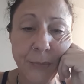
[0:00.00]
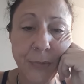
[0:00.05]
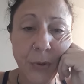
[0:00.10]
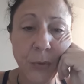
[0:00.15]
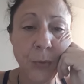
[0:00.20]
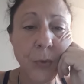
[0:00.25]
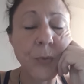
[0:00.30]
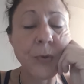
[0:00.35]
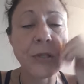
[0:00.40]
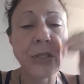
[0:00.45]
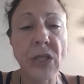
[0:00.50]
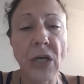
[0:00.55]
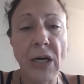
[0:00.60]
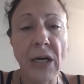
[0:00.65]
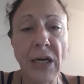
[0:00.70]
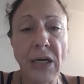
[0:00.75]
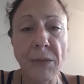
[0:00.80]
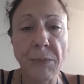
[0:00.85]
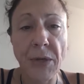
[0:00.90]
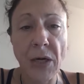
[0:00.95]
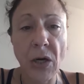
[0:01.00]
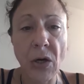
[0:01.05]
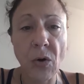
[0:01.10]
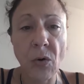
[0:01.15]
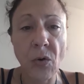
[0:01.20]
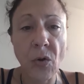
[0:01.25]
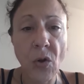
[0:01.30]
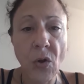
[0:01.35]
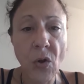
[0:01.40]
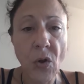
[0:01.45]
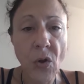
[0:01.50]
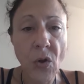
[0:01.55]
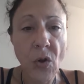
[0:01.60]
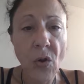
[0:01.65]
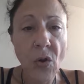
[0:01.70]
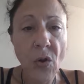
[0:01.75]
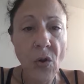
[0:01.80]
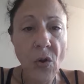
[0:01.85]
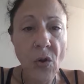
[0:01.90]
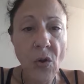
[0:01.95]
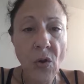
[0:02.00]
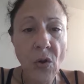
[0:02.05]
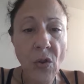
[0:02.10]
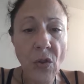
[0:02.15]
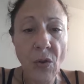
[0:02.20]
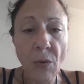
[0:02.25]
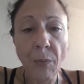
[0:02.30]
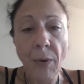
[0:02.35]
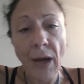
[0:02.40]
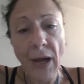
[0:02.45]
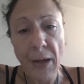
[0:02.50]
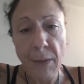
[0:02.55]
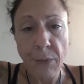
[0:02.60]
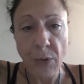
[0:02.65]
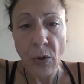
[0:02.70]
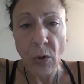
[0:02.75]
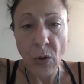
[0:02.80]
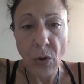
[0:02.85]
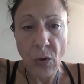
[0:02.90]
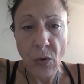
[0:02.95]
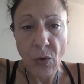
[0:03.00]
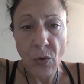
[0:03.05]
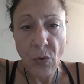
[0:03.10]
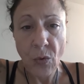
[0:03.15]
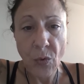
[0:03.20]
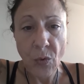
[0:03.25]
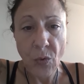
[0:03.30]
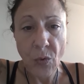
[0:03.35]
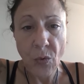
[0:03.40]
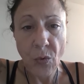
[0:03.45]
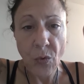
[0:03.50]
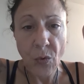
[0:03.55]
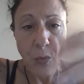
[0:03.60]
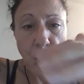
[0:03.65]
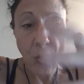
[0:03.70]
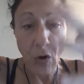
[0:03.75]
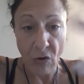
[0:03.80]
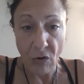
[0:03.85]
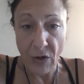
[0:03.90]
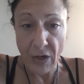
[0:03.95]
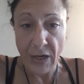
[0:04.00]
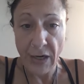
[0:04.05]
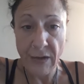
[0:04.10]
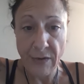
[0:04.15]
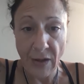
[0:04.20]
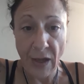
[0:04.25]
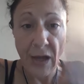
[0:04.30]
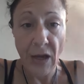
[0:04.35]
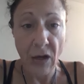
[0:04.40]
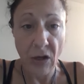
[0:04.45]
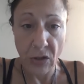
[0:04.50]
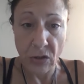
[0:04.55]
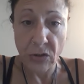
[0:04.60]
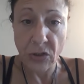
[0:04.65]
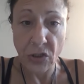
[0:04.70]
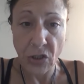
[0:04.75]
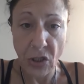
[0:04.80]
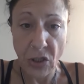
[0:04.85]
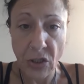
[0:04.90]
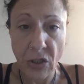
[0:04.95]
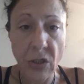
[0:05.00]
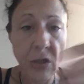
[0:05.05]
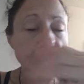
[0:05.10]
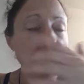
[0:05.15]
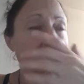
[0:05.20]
But when we're talking about the Bible, all right, that culture,